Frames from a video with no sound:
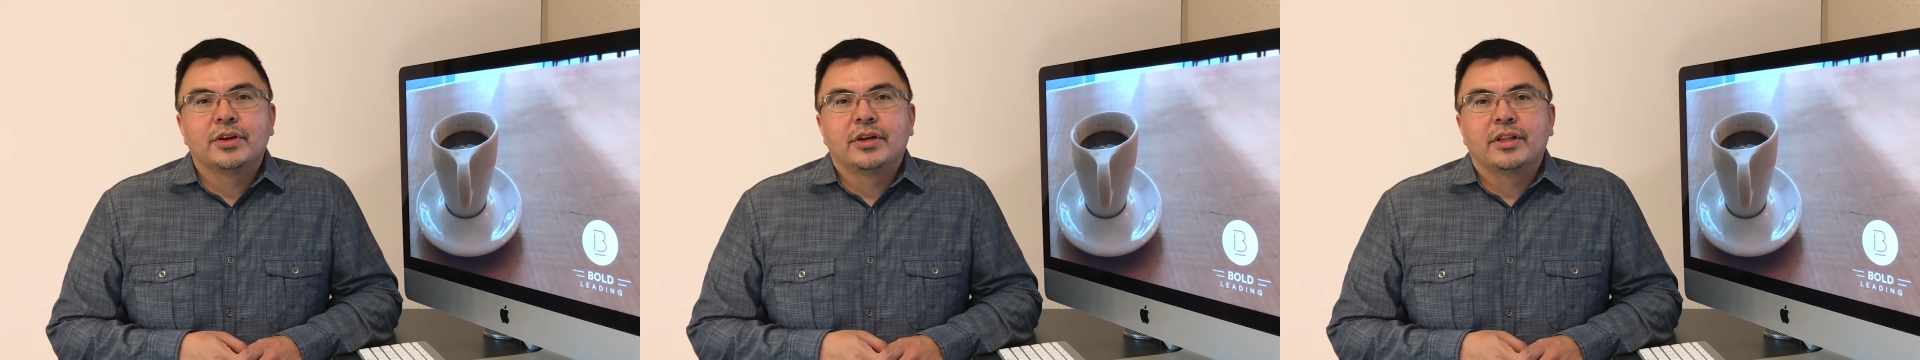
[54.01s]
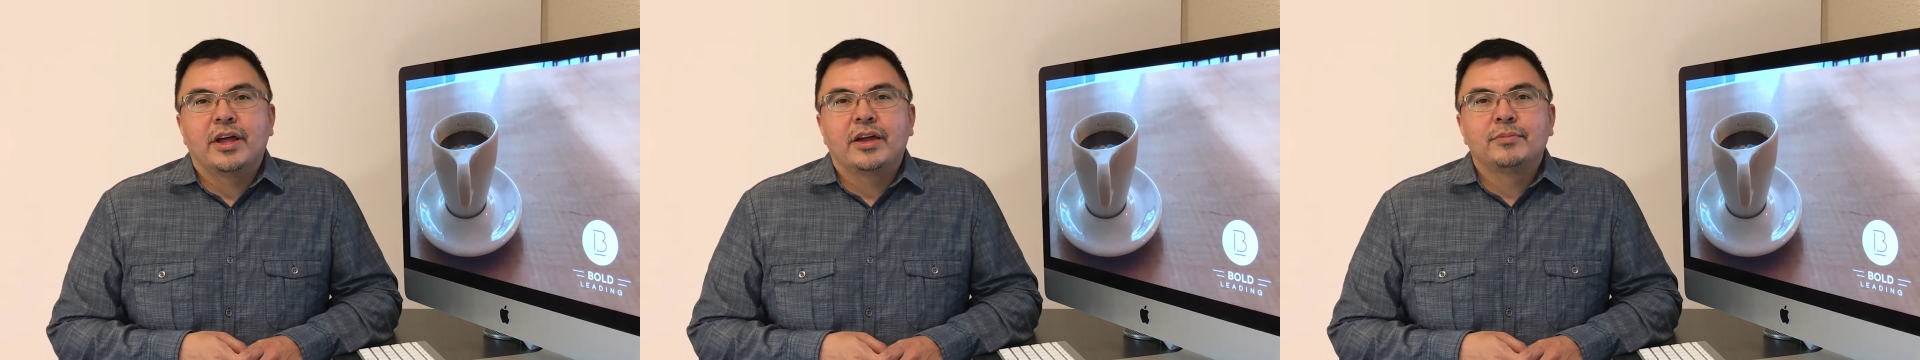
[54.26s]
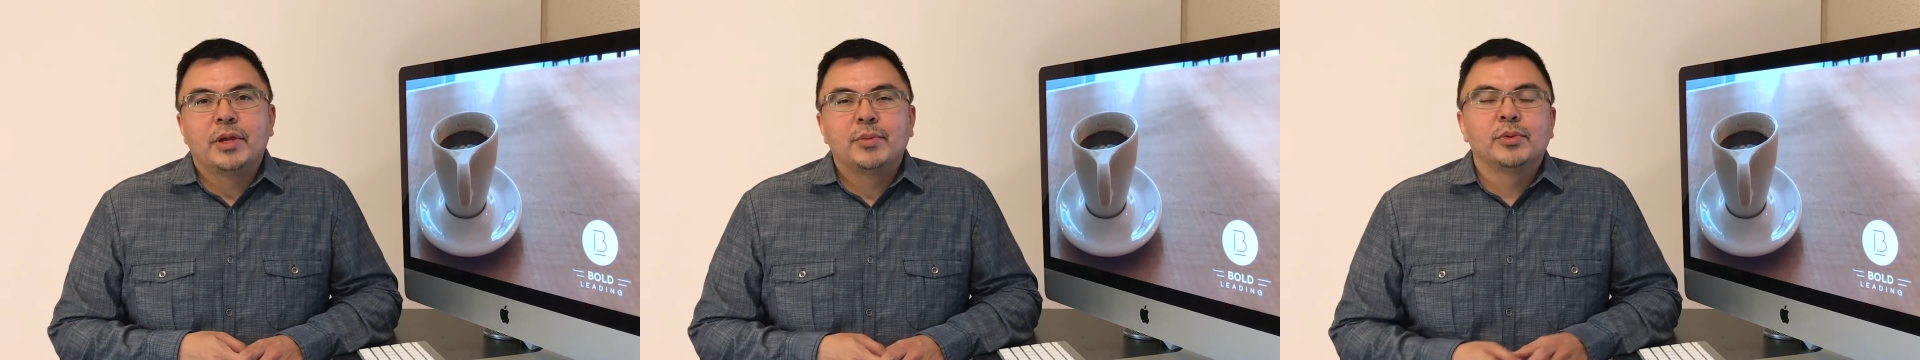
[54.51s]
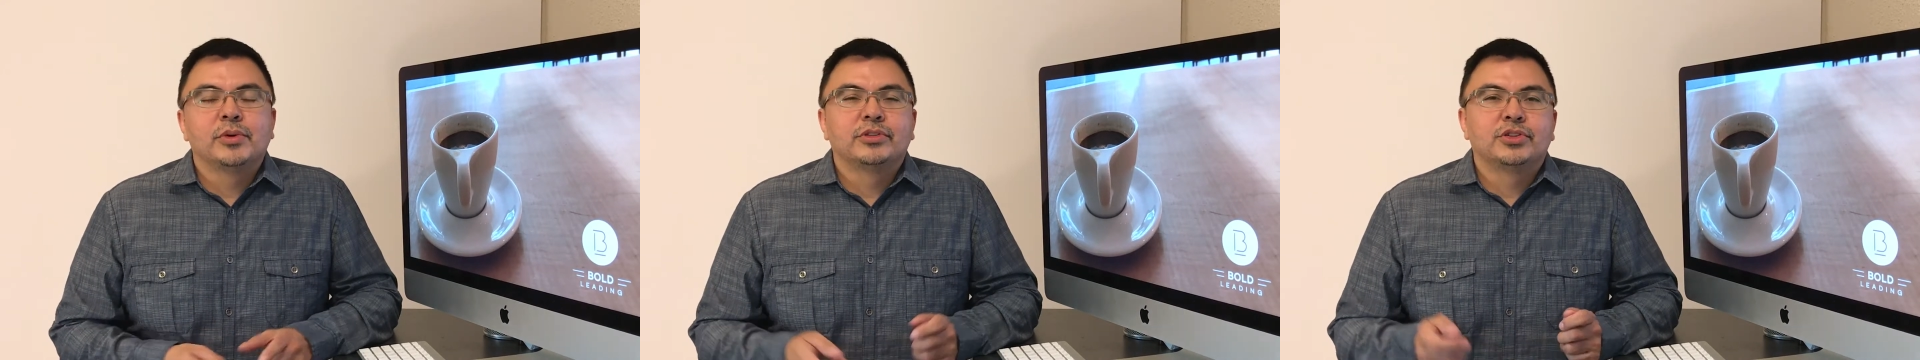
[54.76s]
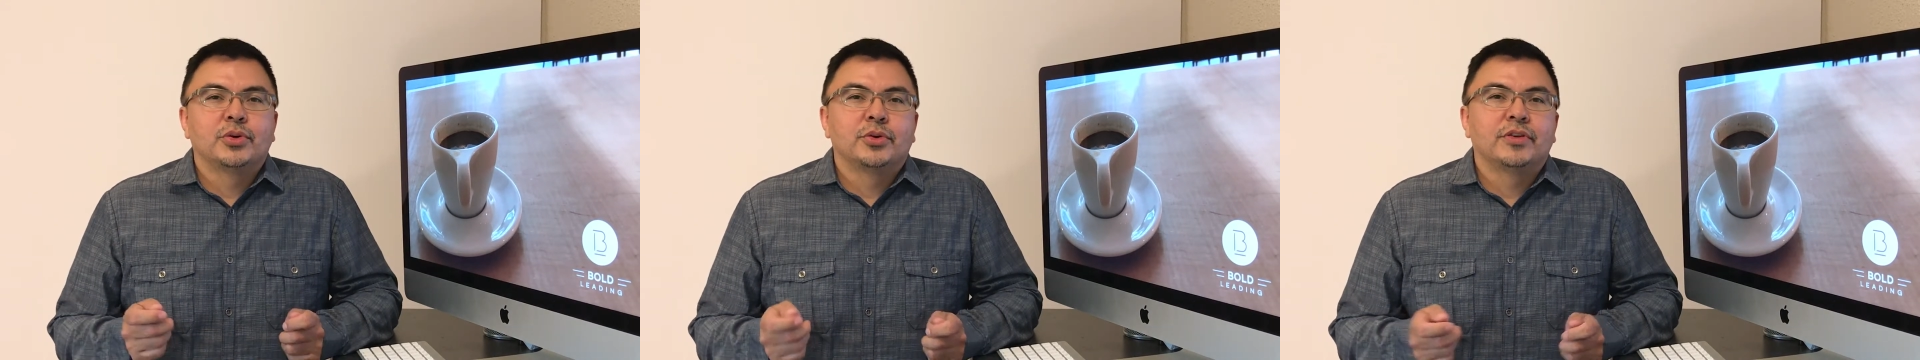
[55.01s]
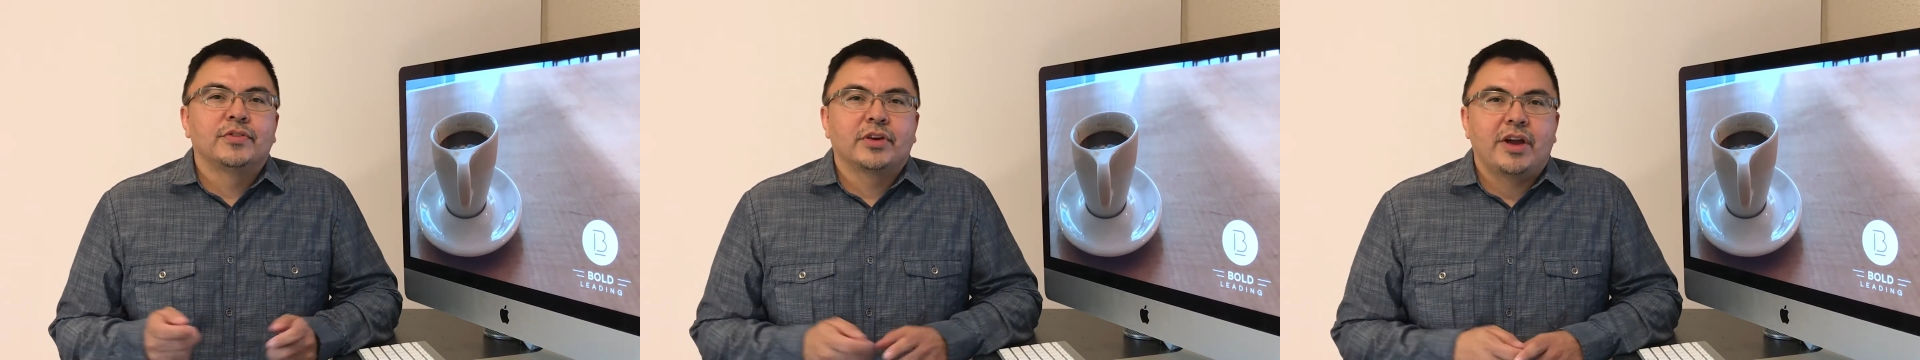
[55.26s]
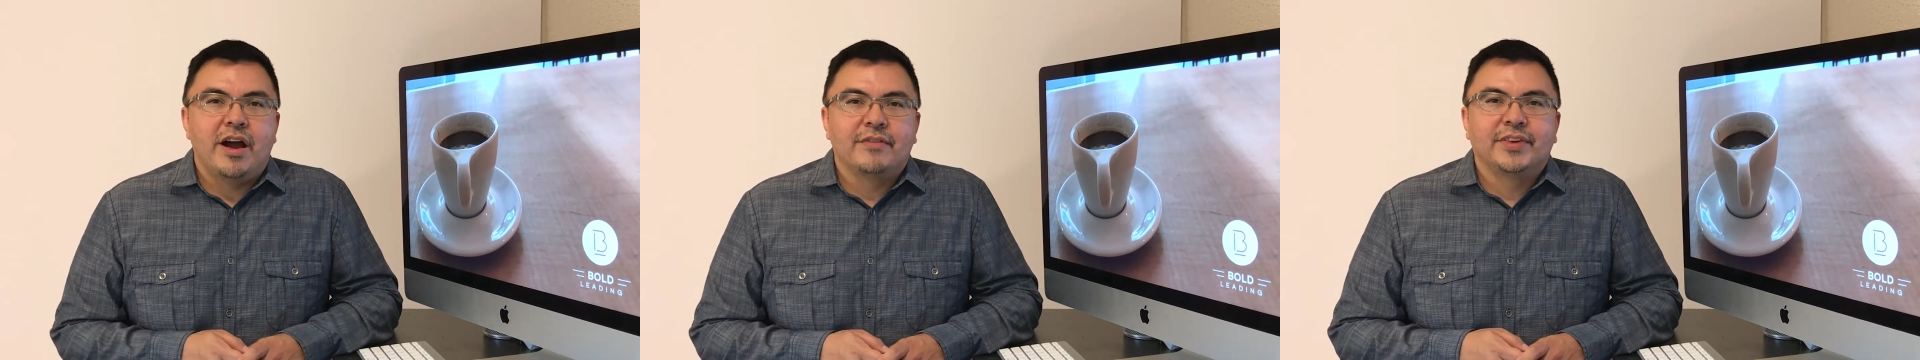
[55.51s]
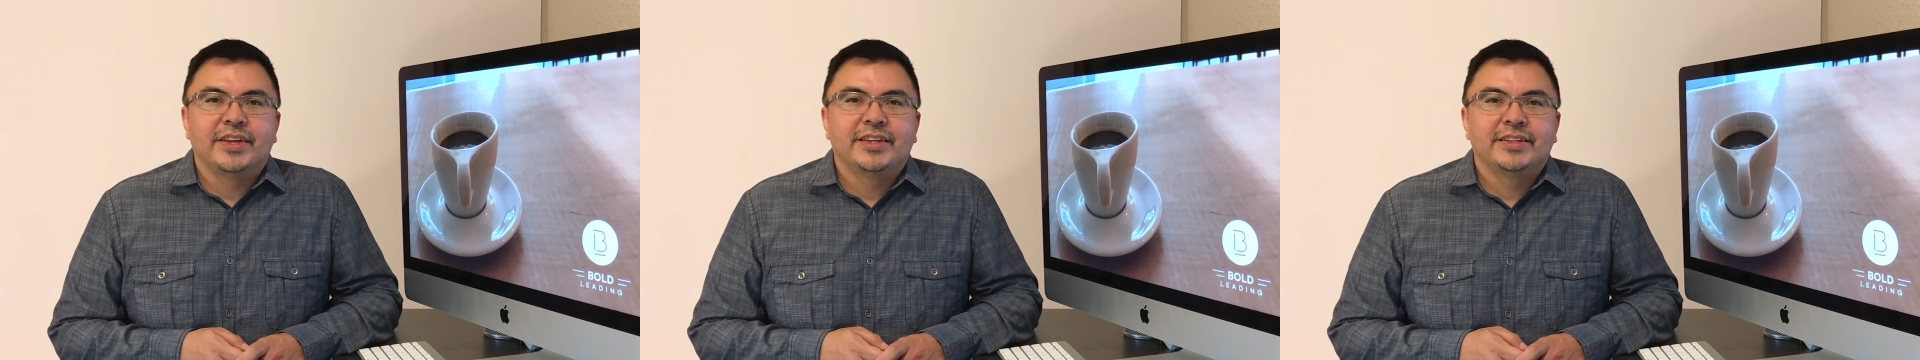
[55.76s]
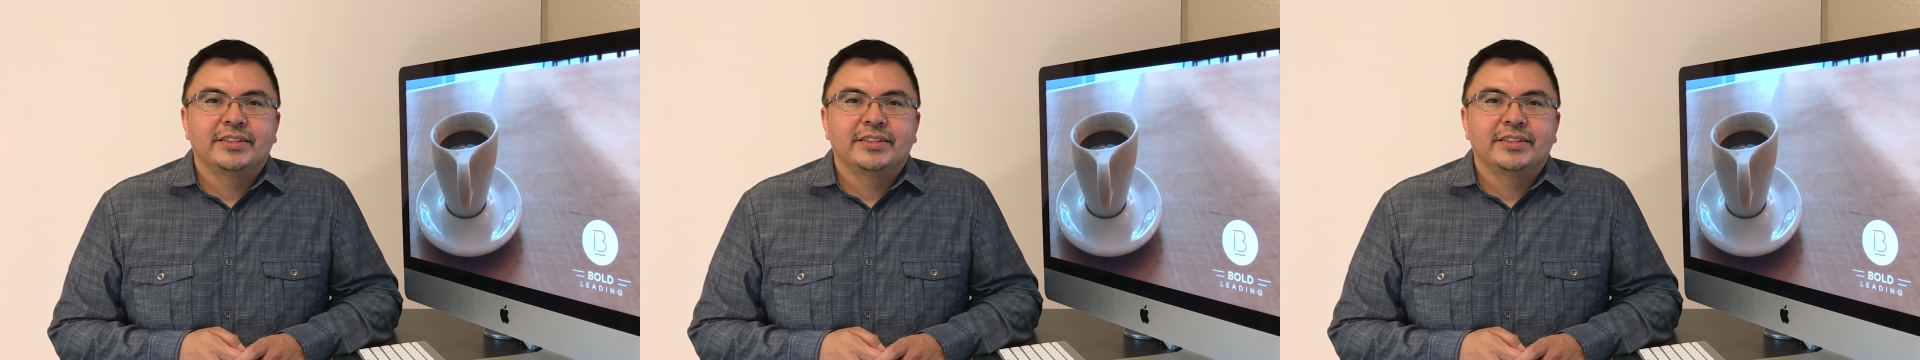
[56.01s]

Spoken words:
online, maybe we'll join you for coffee.